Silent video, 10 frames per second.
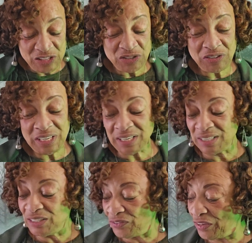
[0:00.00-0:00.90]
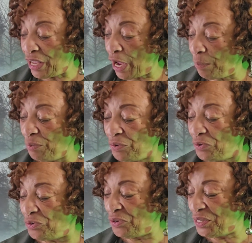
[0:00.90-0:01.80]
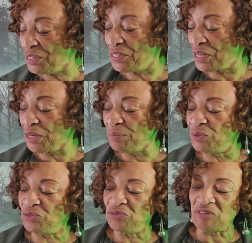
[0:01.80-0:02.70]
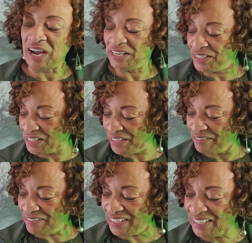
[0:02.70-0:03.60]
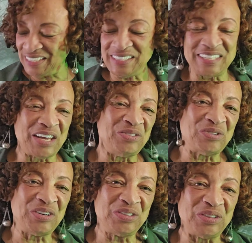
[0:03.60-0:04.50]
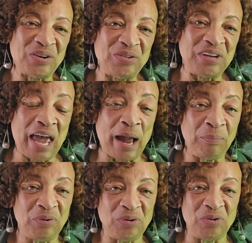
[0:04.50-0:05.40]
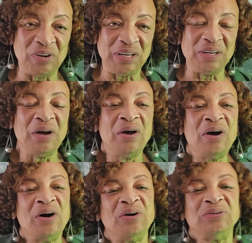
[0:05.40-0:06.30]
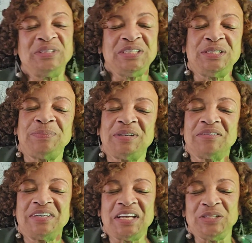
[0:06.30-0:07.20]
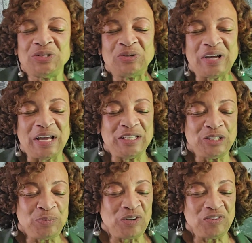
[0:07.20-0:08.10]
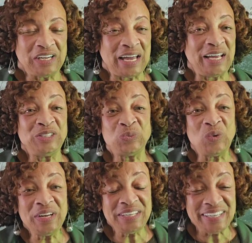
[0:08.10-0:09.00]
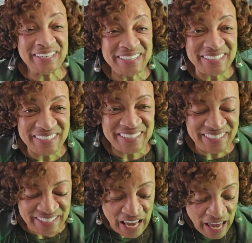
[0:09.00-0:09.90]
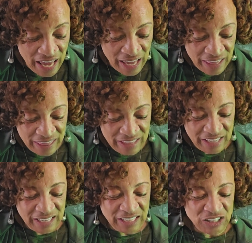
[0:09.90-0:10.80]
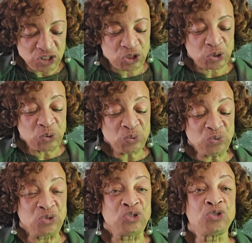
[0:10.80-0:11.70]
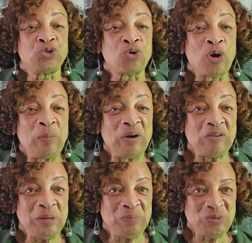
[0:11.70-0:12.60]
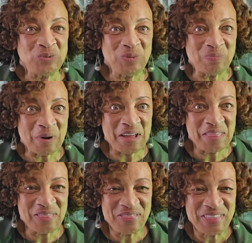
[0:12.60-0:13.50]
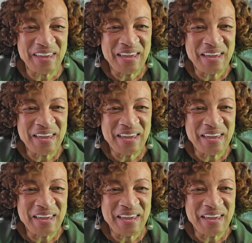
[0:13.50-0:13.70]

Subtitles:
This reading is for Capricorn, Sun, Moon, Rising, Venus, and North Node Capricorn. Holy Spirit, Angel Guides, Spirit Guides, what is the June Strawberry Moon Month